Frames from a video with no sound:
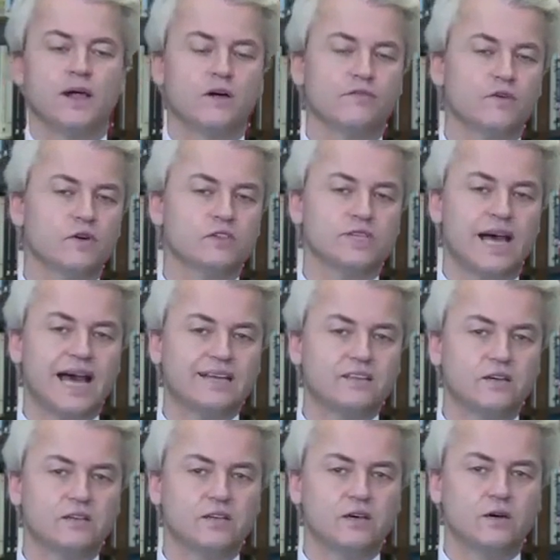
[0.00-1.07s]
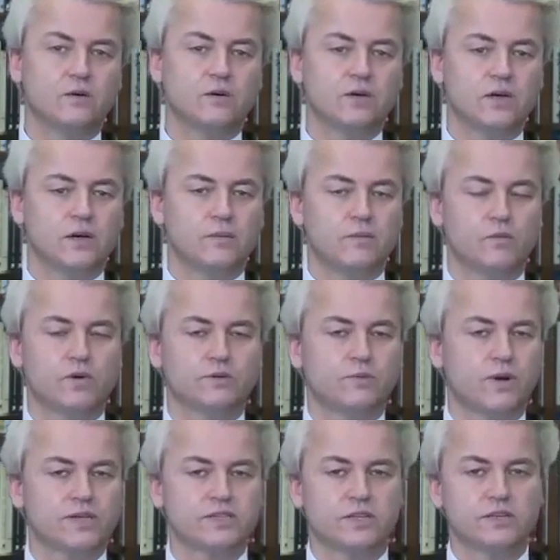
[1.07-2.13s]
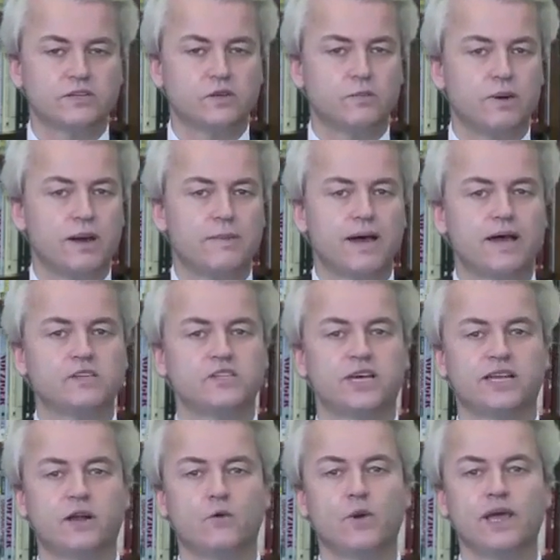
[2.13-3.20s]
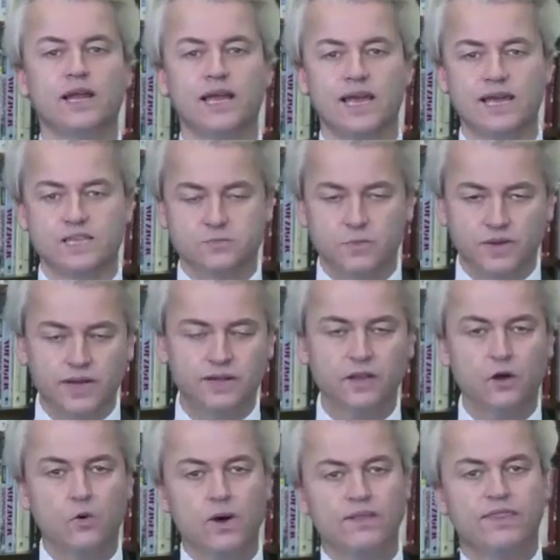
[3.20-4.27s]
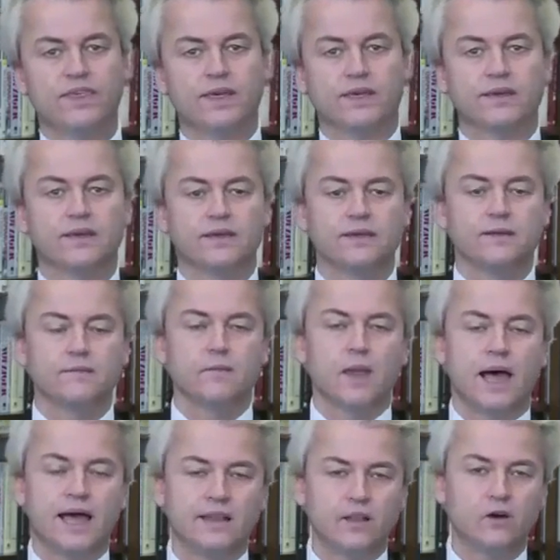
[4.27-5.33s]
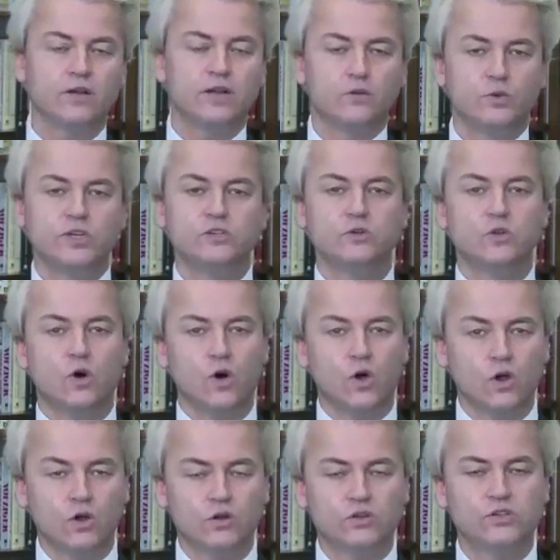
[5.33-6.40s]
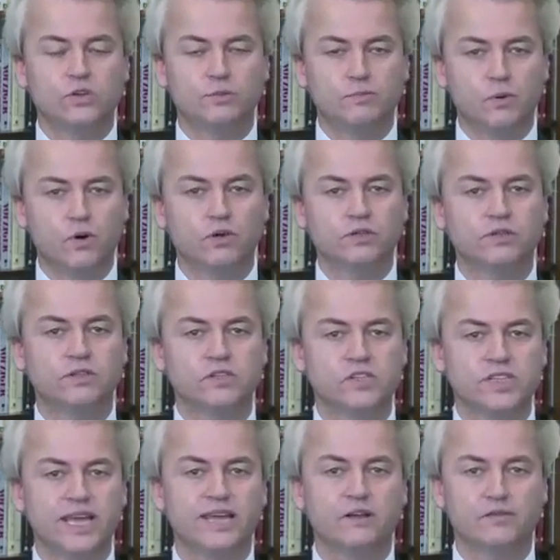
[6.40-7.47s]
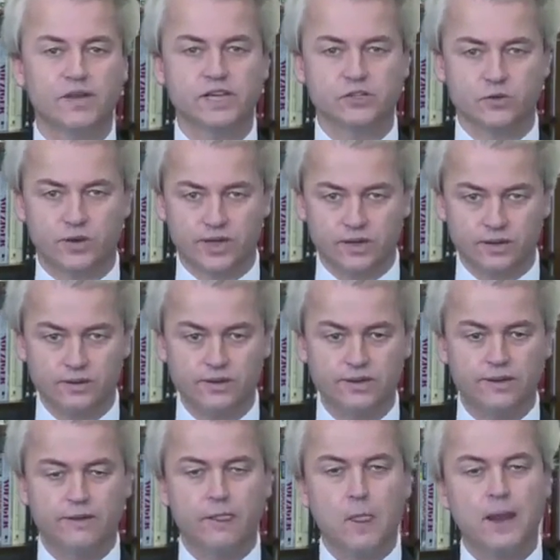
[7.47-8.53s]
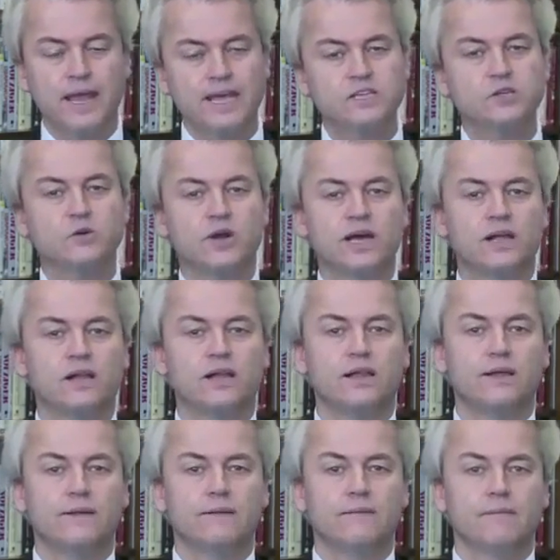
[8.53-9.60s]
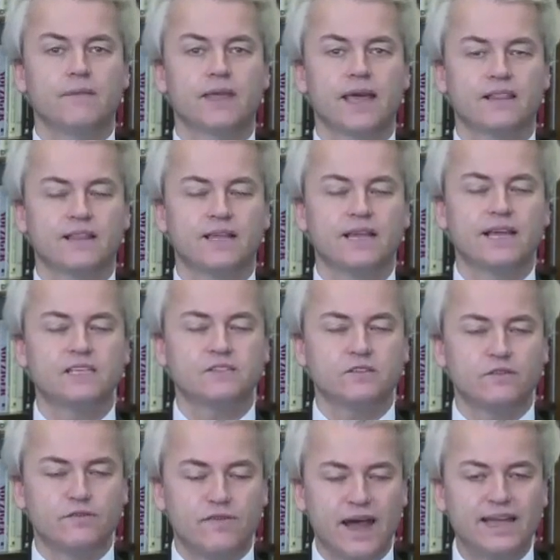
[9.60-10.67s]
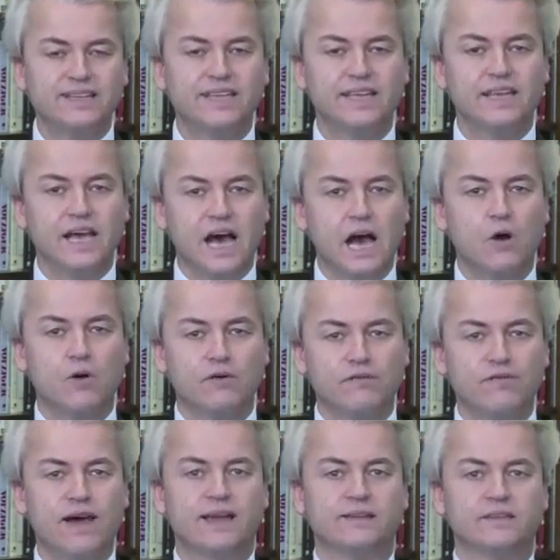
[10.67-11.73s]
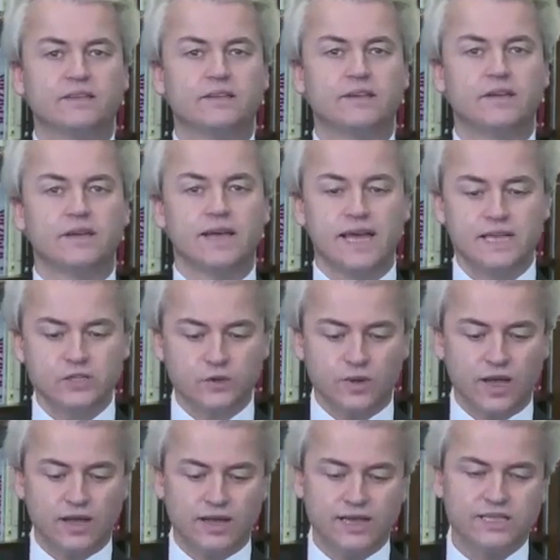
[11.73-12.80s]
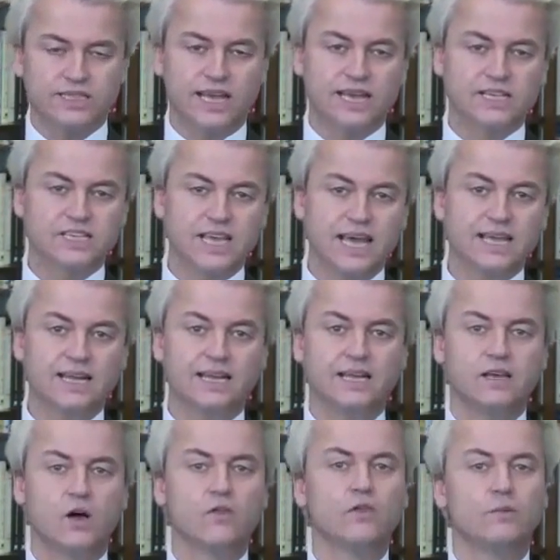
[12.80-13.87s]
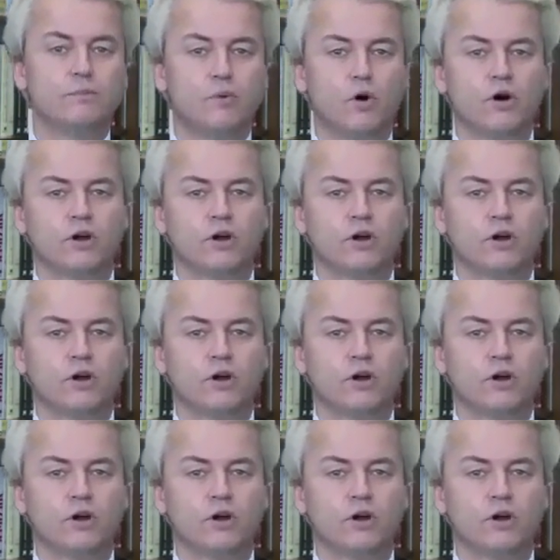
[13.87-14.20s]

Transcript: Well, of course, I don't know what President Obama's agenda really is, but I know one thing. I know that we should all support the state of Israel. Israel, Kathleen, is fighting our fight. Israel is exactly on the